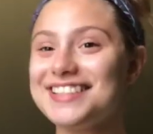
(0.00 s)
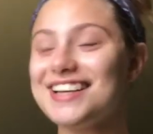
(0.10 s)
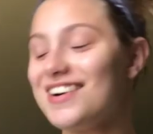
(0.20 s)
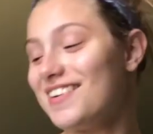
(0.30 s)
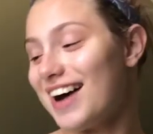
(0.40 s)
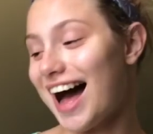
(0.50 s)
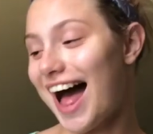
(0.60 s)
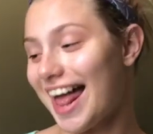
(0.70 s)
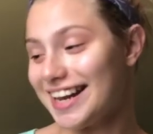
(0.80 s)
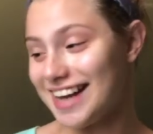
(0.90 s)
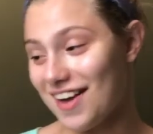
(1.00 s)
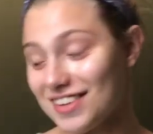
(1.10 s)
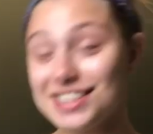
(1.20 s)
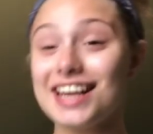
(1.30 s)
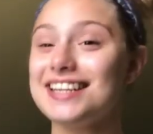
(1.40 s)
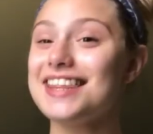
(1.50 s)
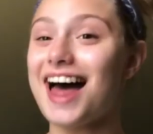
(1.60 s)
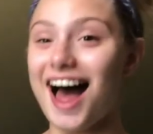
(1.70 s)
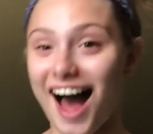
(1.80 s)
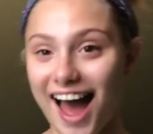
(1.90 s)
so now let's get into
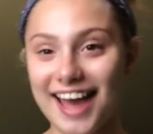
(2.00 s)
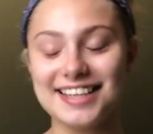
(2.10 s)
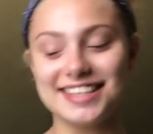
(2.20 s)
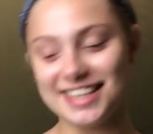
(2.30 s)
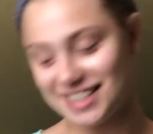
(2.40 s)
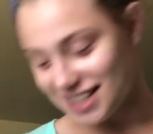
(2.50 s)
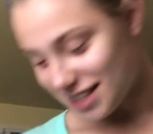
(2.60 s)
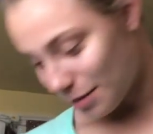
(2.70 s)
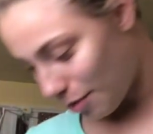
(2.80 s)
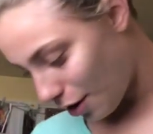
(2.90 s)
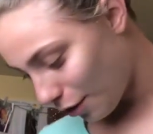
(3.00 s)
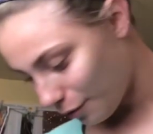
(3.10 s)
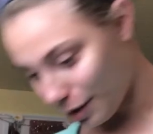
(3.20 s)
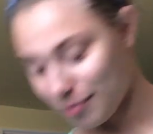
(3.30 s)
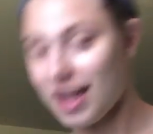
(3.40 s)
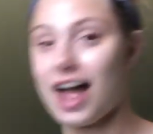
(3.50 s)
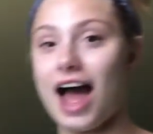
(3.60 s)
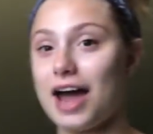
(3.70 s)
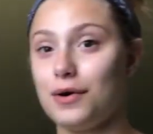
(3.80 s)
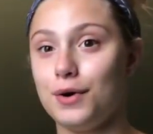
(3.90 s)
the eyes. This is the part where I'm like,
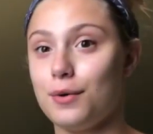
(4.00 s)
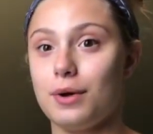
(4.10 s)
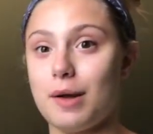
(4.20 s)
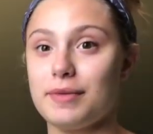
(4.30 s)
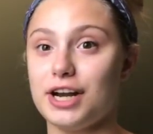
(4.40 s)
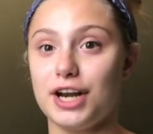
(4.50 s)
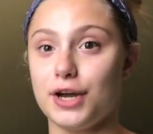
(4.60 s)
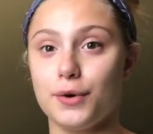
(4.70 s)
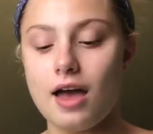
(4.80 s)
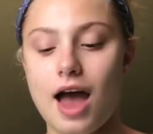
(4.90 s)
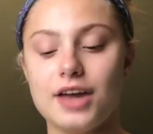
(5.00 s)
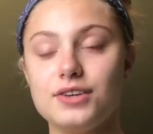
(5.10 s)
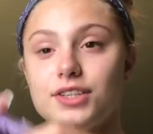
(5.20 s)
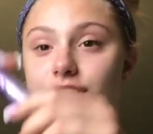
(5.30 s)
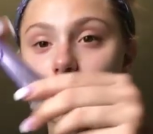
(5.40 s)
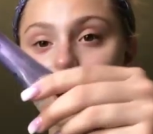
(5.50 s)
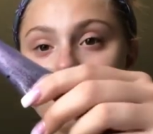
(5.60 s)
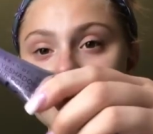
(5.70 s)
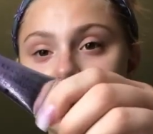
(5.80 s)
I don't know what I'm gonna do. I use this Urban